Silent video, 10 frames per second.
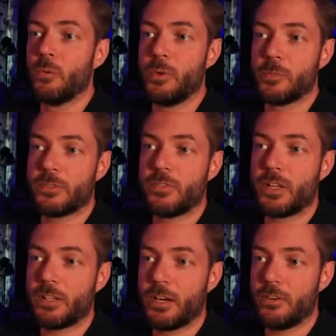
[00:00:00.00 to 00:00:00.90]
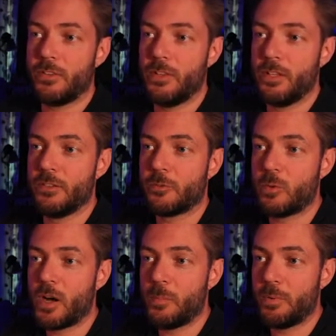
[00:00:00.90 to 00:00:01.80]
We must declare the
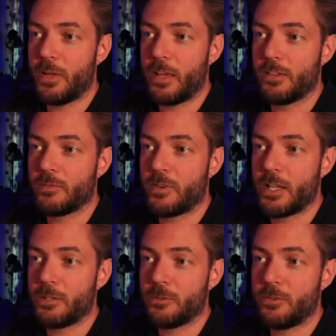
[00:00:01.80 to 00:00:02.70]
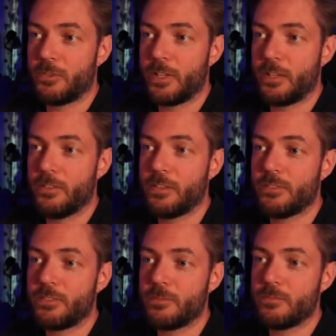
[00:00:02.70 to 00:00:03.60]
swap as follows, like
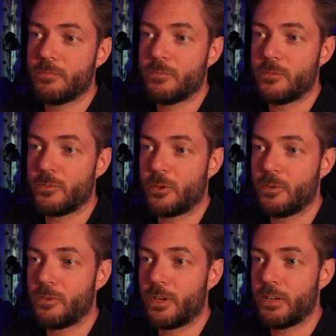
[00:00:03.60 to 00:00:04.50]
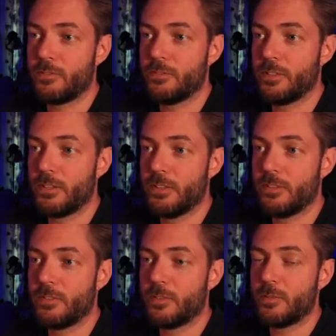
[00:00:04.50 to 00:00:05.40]
this. So I've done
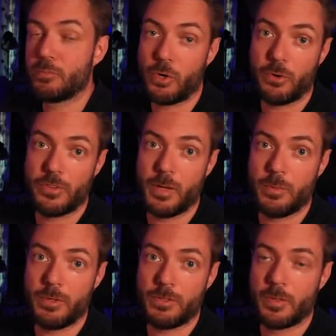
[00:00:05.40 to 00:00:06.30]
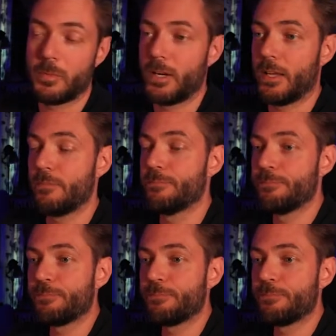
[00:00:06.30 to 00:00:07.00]
this, prototyping I might add.